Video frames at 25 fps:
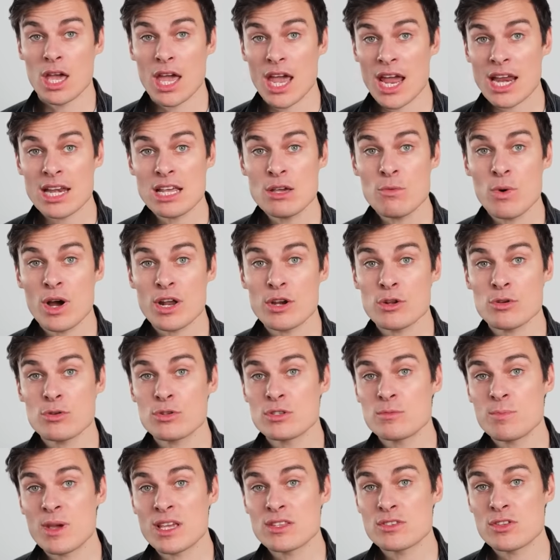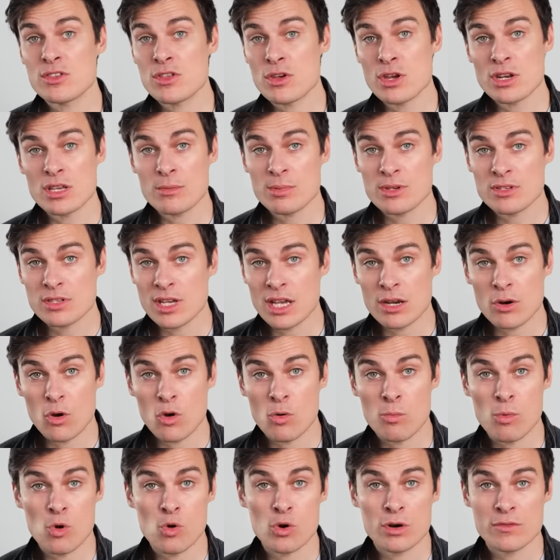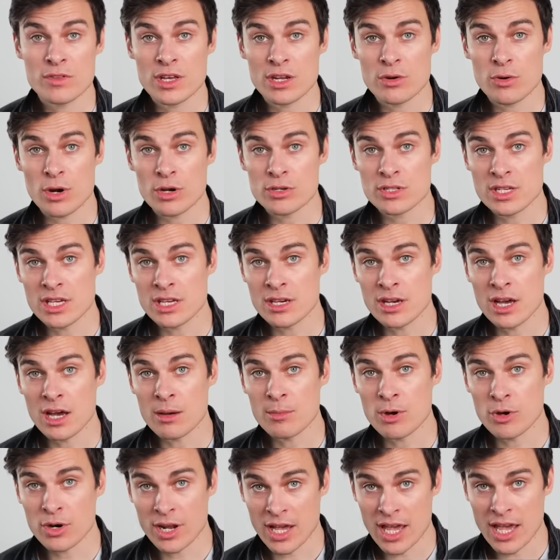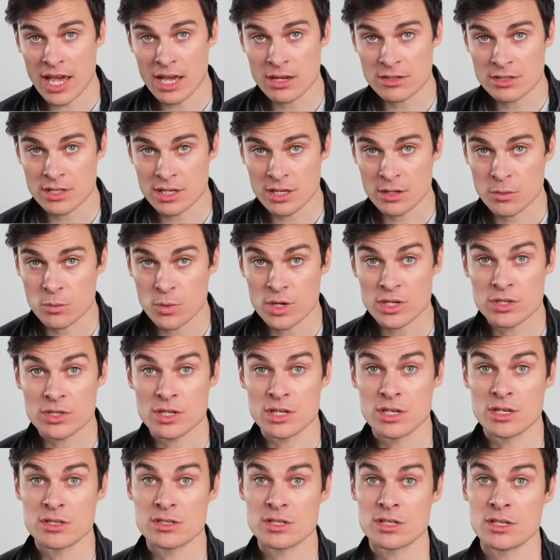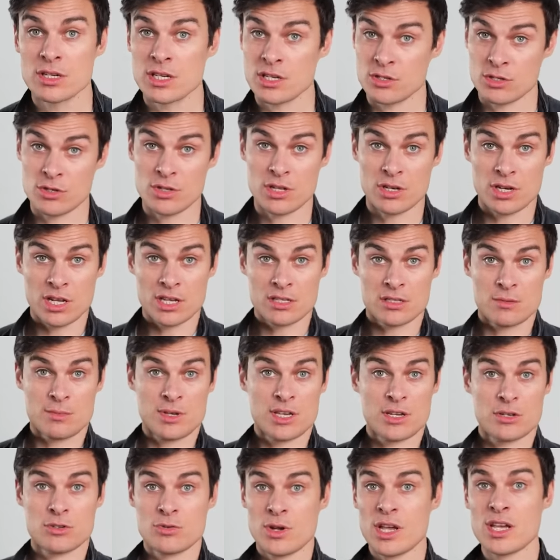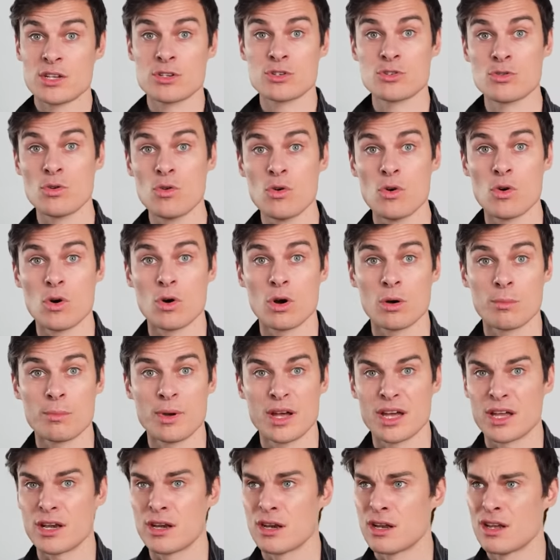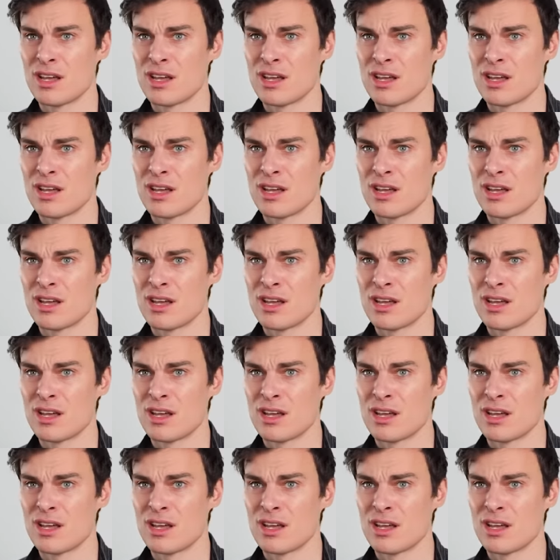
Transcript: Anyone who spends 30% or more of their gross income on housing, which is an issue that needs to be addressed, sure, but